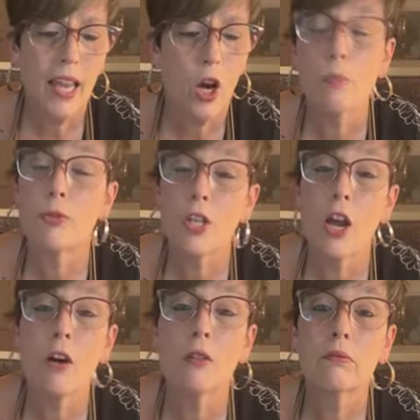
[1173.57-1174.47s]
I hope
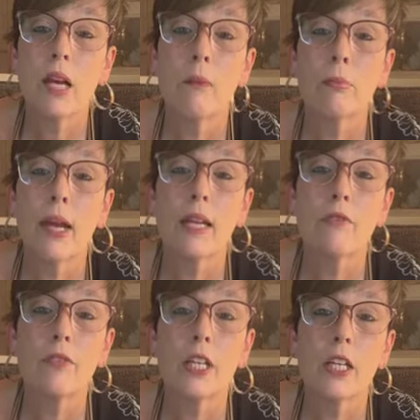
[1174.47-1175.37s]
so. I'm
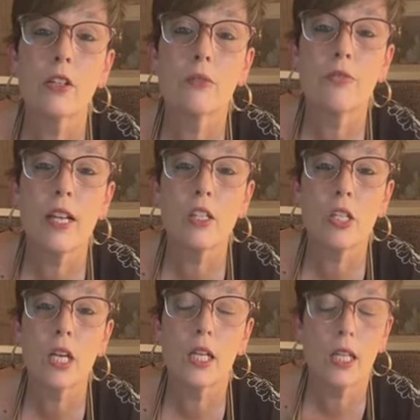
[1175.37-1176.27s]
praying for you.
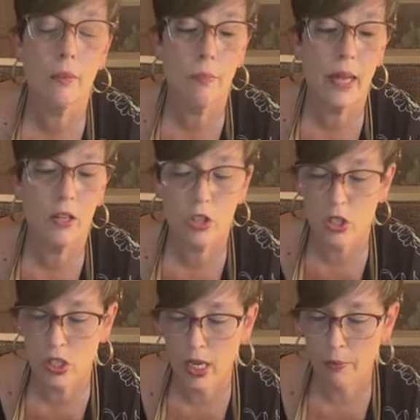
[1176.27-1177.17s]
Things are going to get better.
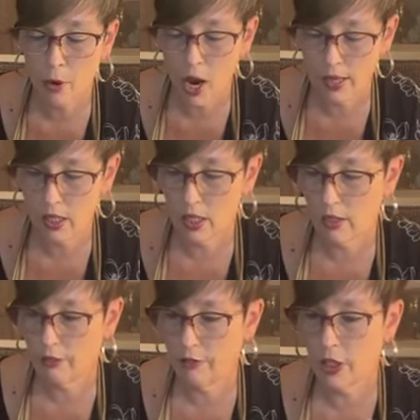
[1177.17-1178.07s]
Just stay
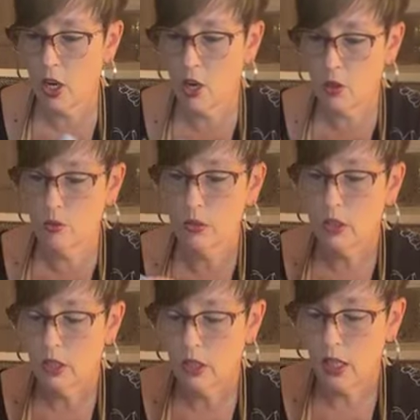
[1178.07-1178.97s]
positive, you know?
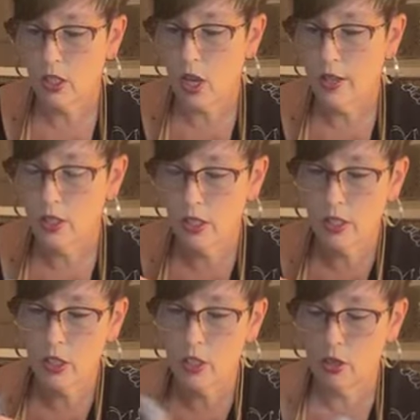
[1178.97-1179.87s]
That's all you
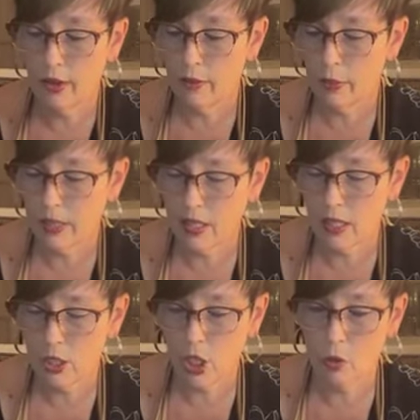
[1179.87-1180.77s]
can do. Everybody
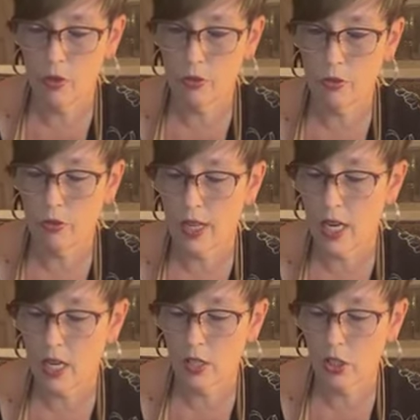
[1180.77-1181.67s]
that's going through
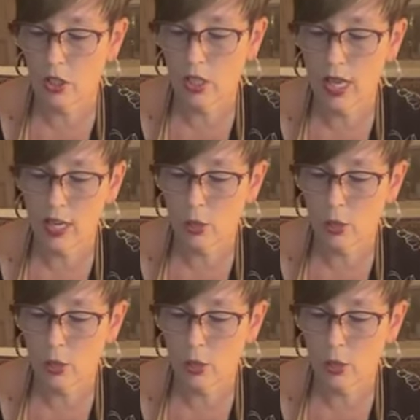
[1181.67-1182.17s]
things, just